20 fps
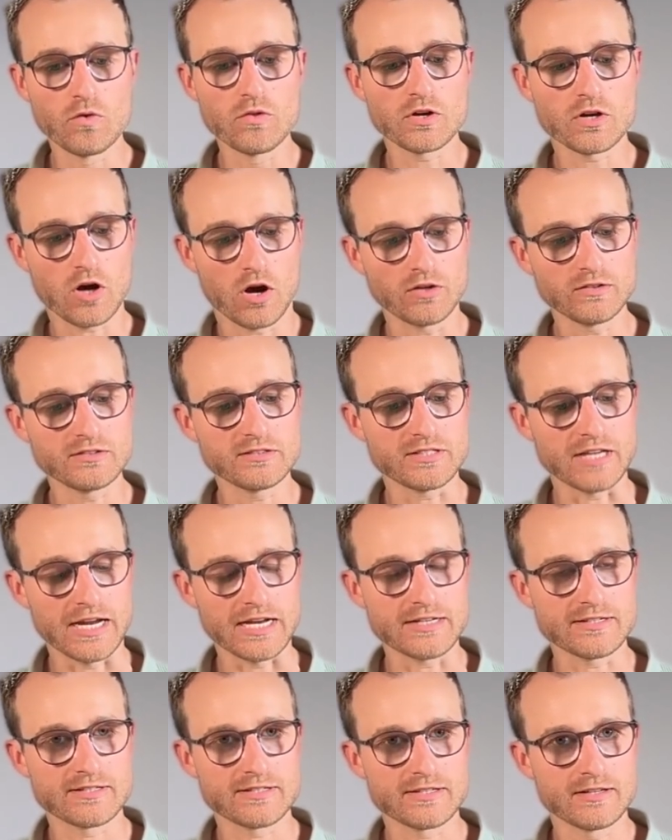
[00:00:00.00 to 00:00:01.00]
the
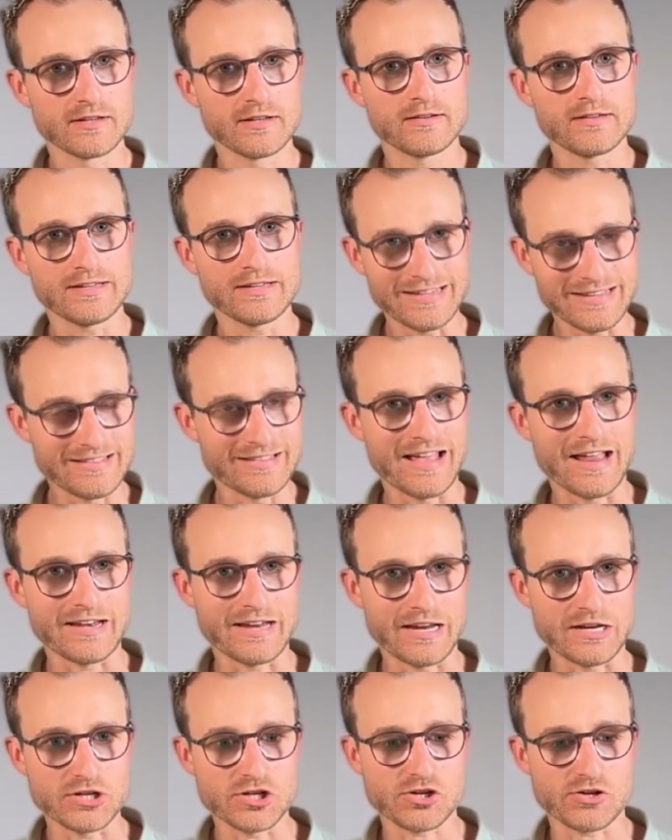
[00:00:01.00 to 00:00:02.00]
content in that
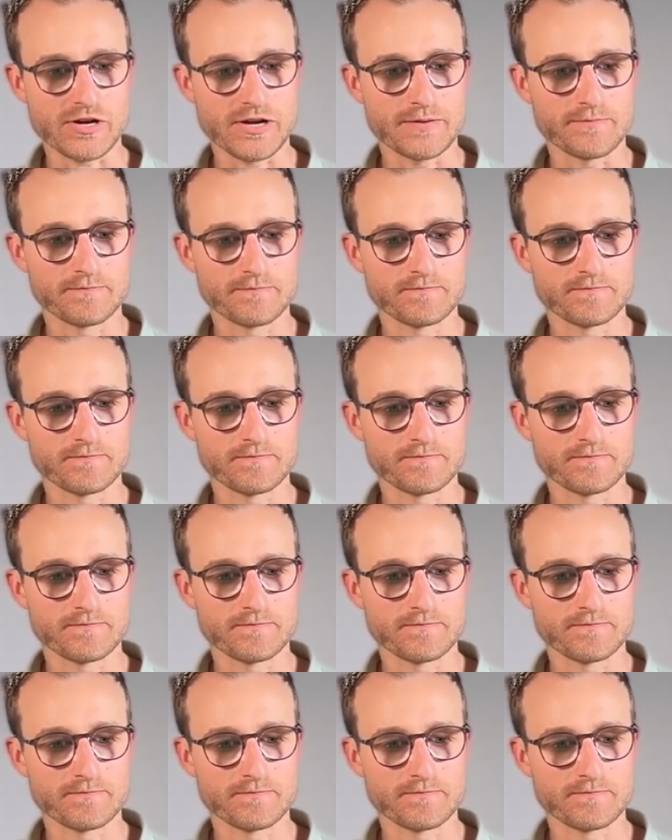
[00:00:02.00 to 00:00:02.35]
entry.